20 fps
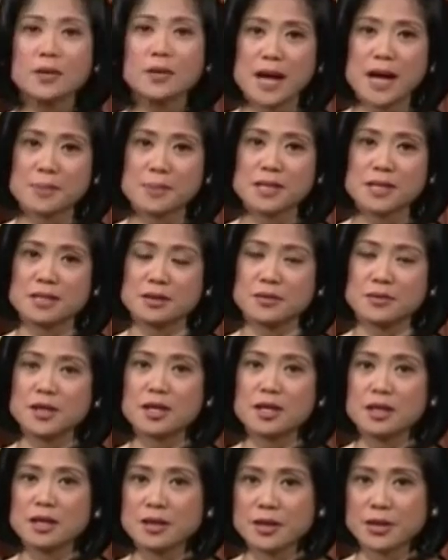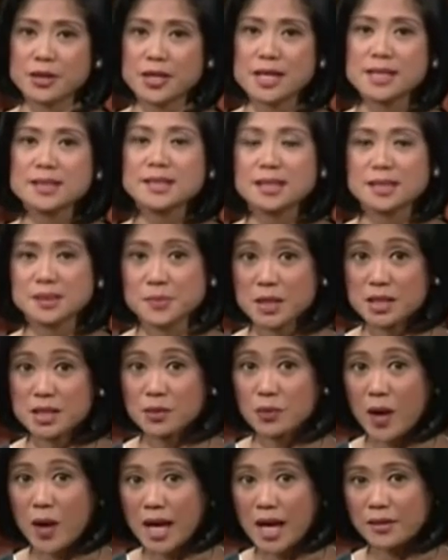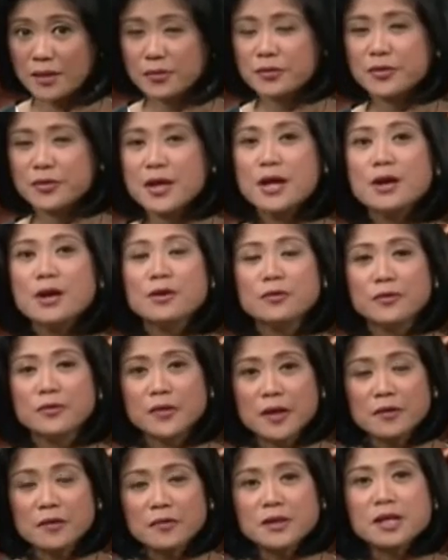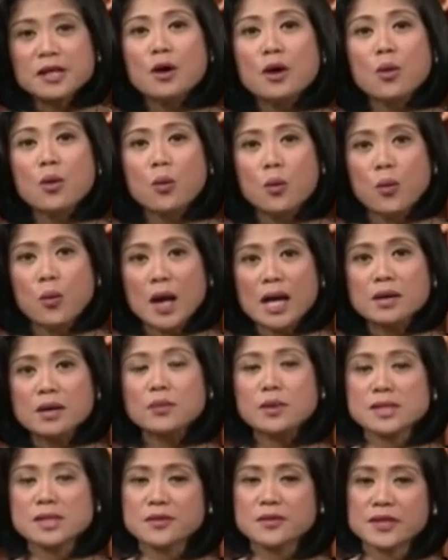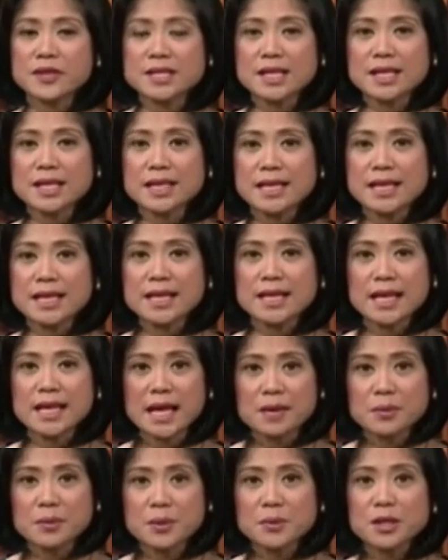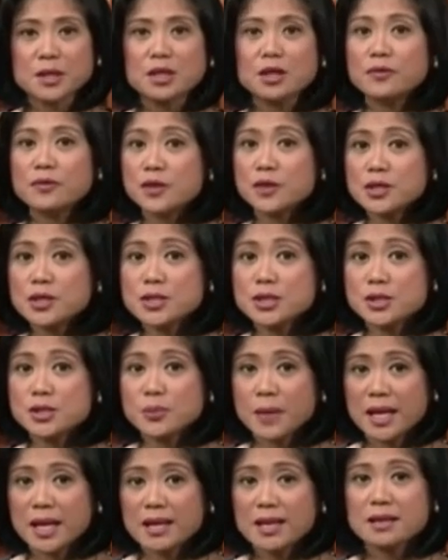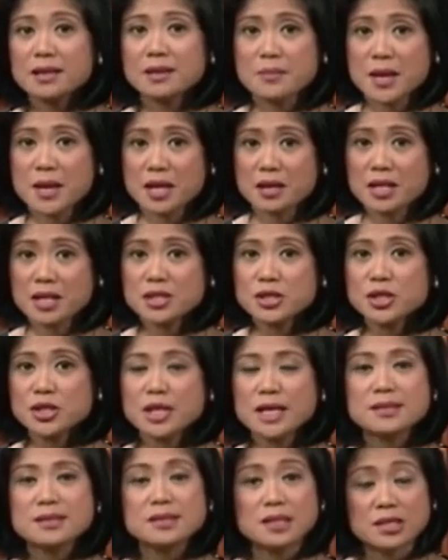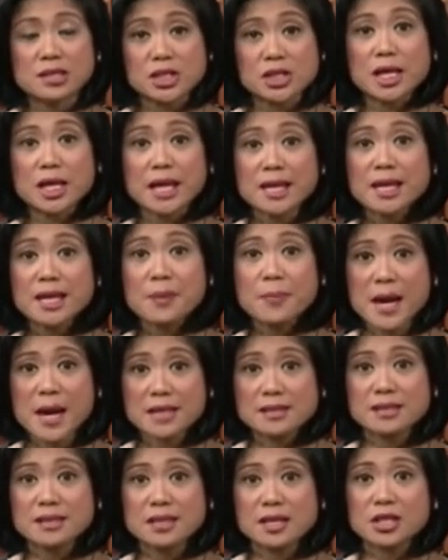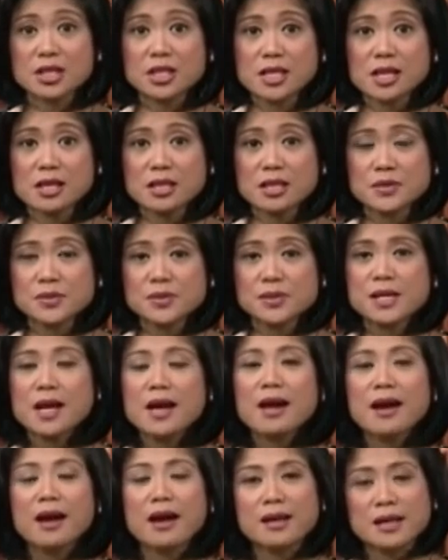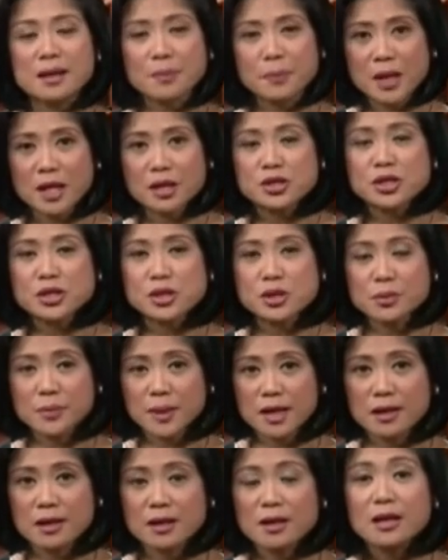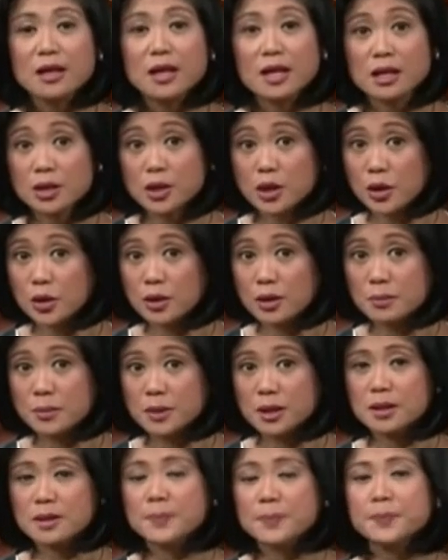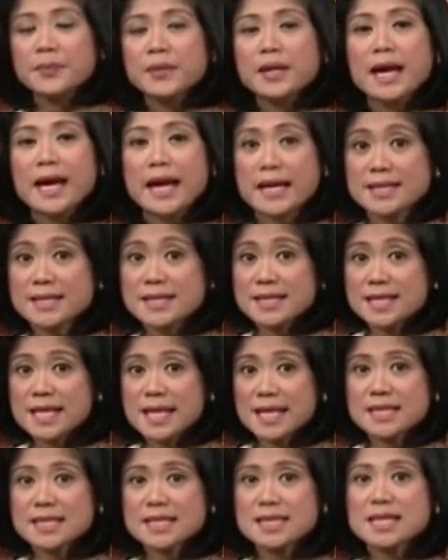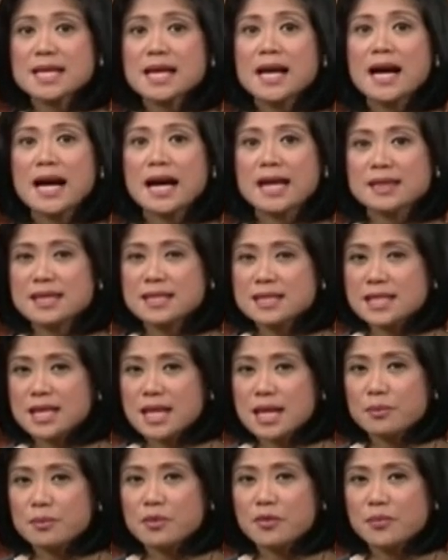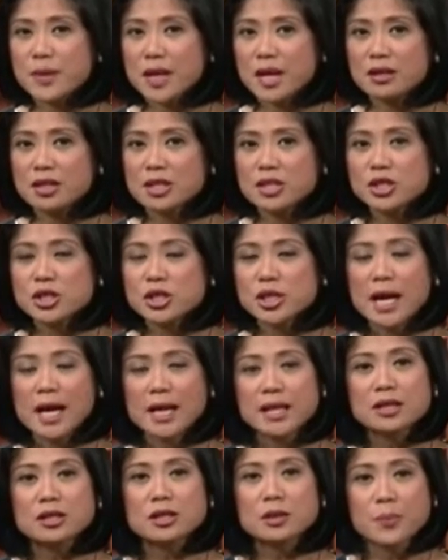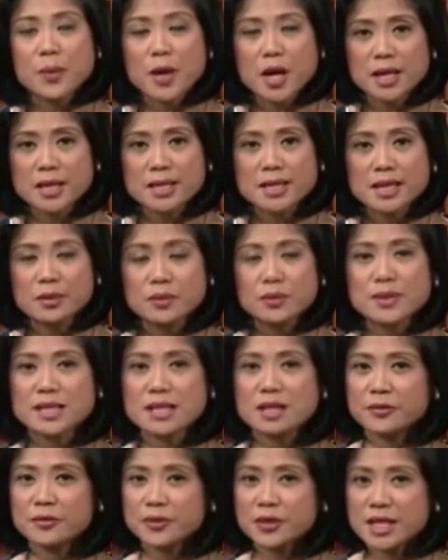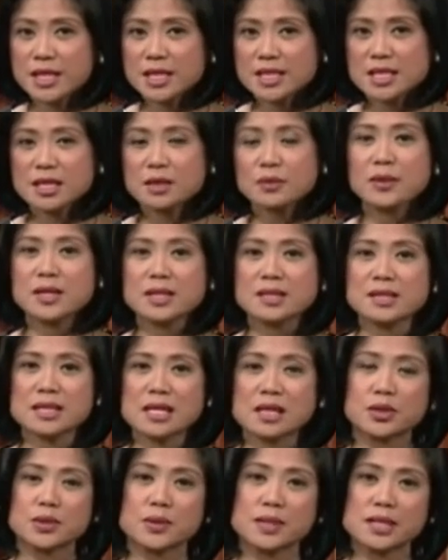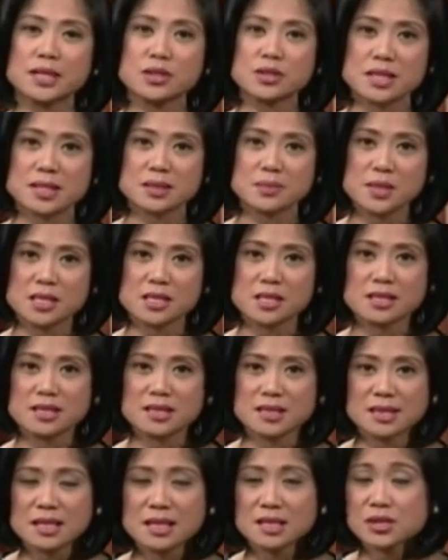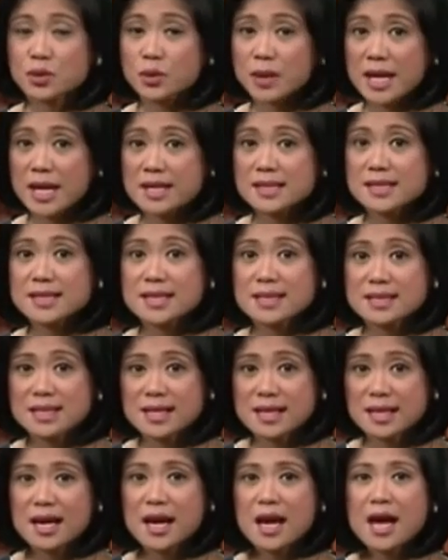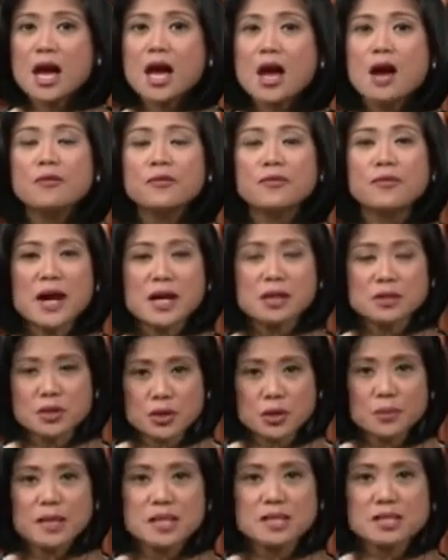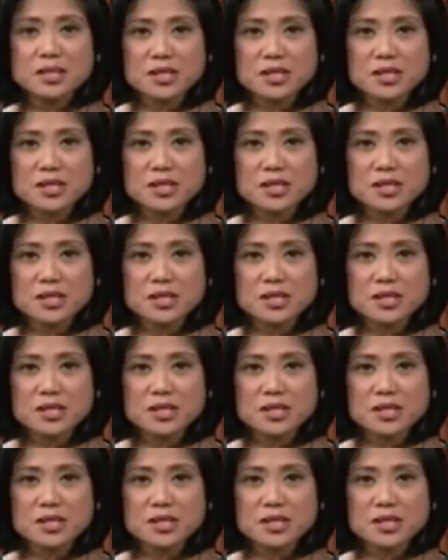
cohabited with the other as husband and wife. Fifth, one was physically incapable of consummating the marriage and such incapacity continues and appears to be incurable. And sixth, at the time of marriage, either party was afflicted with a sexually transmitted disease or STD, found to be